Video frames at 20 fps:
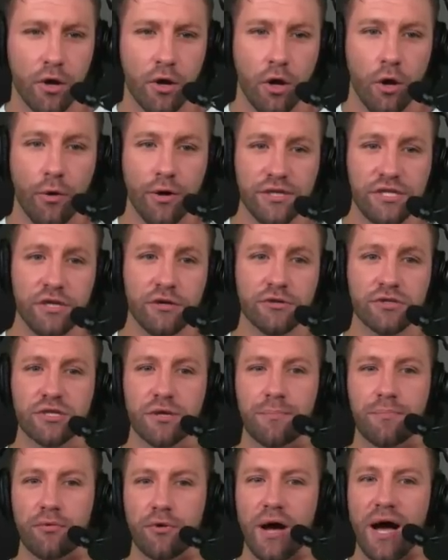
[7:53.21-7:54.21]
Who is your
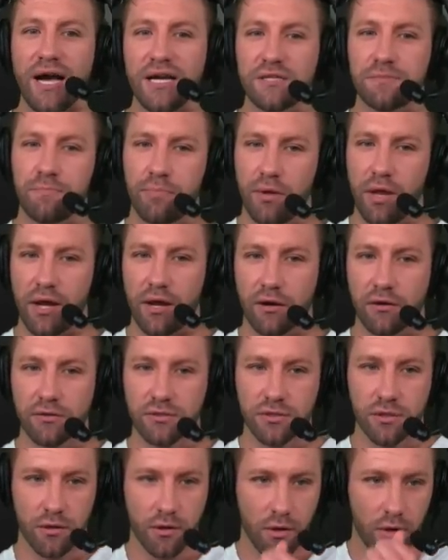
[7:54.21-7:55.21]
surprise
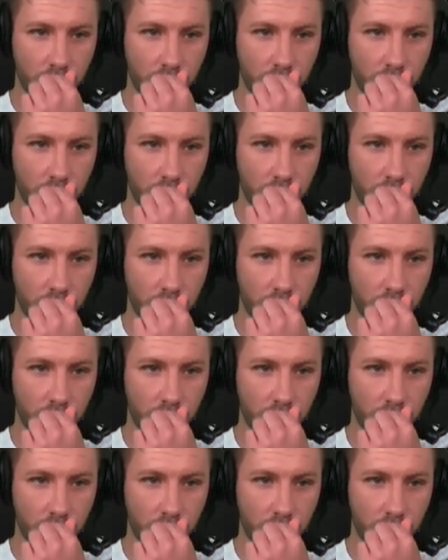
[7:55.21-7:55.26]
players,